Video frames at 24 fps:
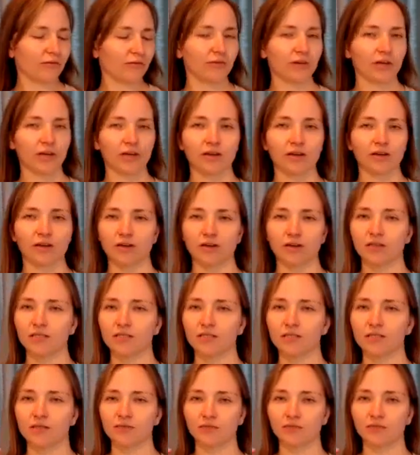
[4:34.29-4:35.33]

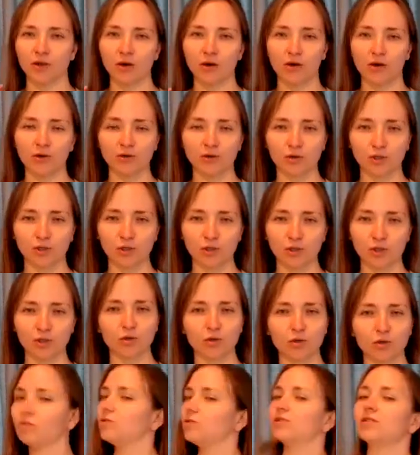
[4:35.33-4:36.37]
fingers on your
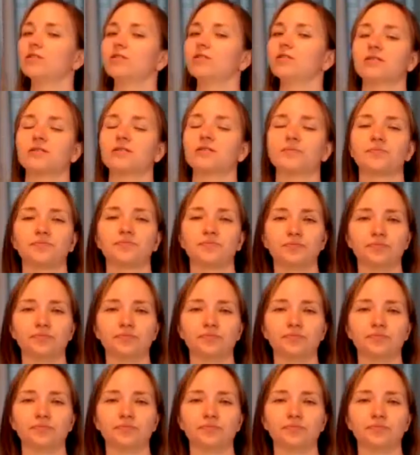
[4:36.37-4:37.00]
shoulders.